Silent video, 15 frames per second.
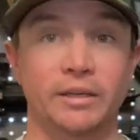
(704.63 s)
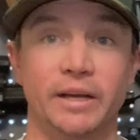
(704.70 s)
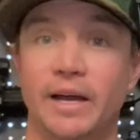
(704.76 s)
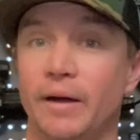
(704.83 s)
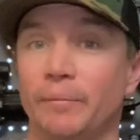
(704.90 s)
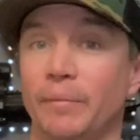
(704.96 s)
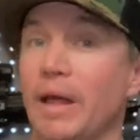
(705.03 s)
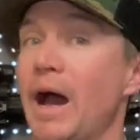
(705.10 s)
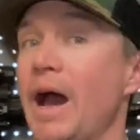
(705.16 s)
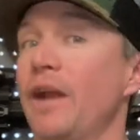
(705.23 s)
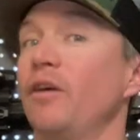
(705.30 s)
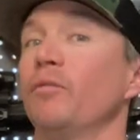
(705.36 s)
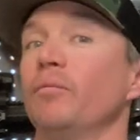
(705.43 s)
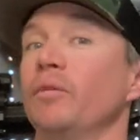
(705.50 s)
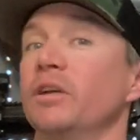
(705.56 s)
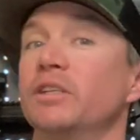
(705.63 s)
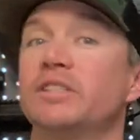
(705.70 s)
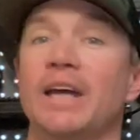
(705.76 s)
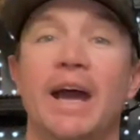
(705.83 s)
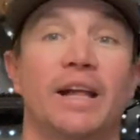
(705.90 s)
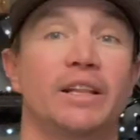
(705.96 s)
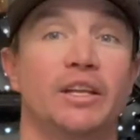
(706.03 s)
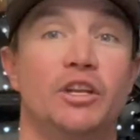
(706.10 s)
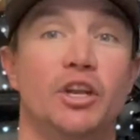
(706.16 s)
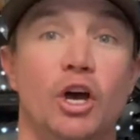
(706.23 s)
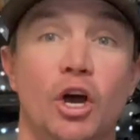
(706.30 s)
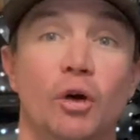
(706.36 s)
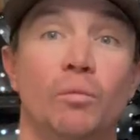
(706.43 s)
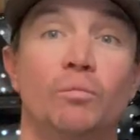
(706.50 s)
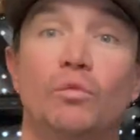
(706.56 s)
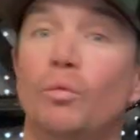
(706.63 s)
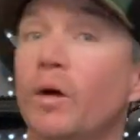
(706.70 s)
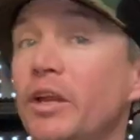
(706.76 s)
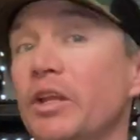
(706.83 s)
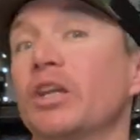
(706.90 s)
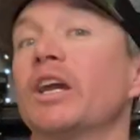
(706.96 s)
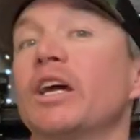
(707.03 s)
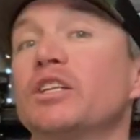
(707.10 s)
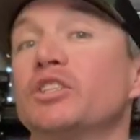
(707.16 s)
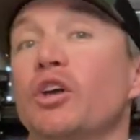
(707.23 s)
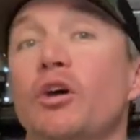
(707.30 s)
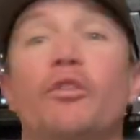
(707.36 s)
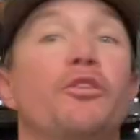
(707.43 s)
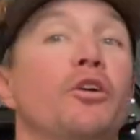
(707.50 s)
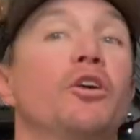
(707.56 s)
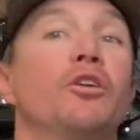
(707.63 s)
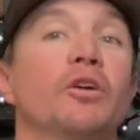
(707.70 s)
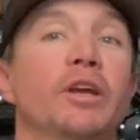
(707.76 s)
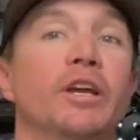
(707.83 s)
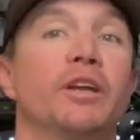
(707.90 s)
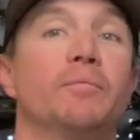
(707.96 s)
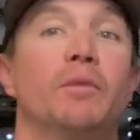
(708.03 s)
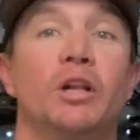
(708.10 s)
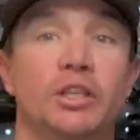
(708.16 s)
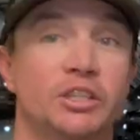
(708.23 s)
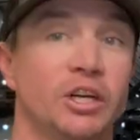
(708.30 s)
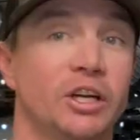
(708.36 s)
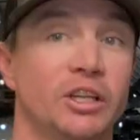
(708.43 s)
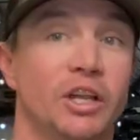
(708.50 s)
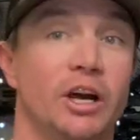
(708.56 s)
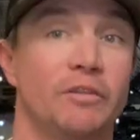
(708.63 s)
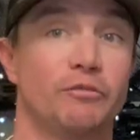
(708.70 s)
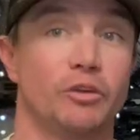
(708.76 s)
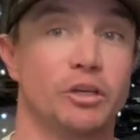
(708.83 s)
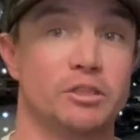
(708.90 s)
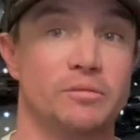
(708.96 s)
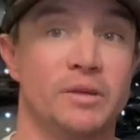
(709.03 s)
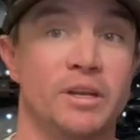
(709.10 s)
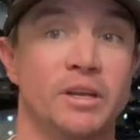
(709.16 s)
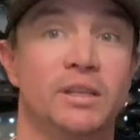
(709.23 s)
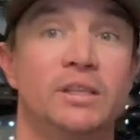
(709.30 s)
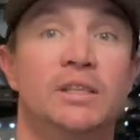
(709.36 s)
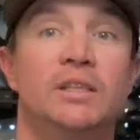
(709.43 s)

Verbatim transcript: Now, I don't exactly know what you guys go through in military and law enforcement,